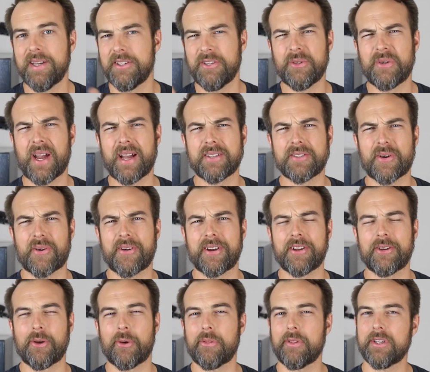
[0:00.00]
You guys
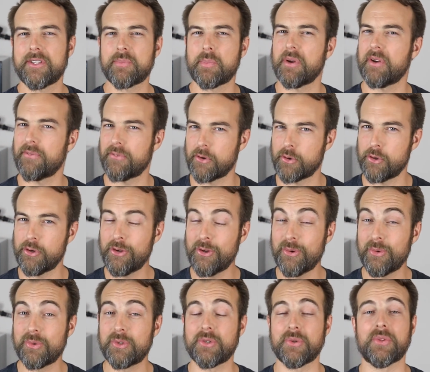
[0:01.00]
already know this, but if you're
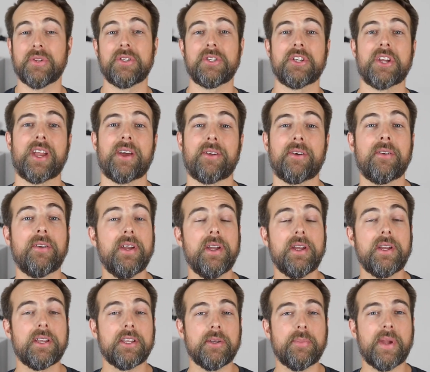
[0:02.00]
new to the channel,
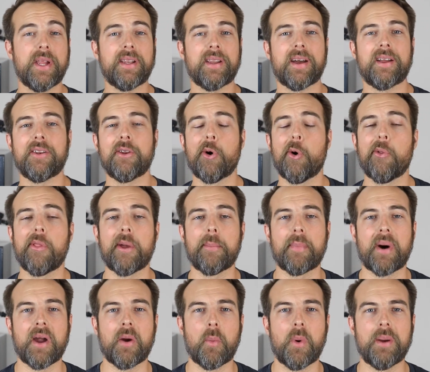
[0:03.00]
you may not know that
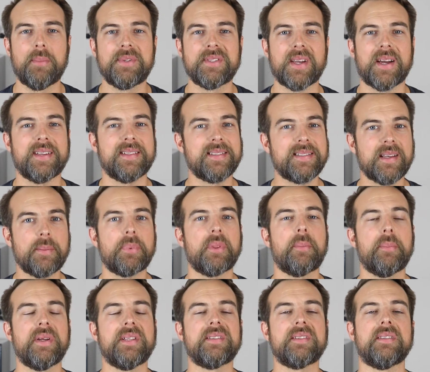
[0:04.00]
my website
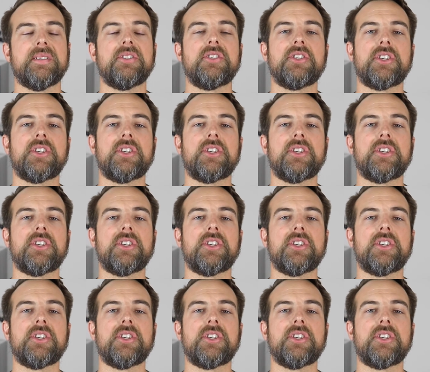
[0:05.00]
supplements this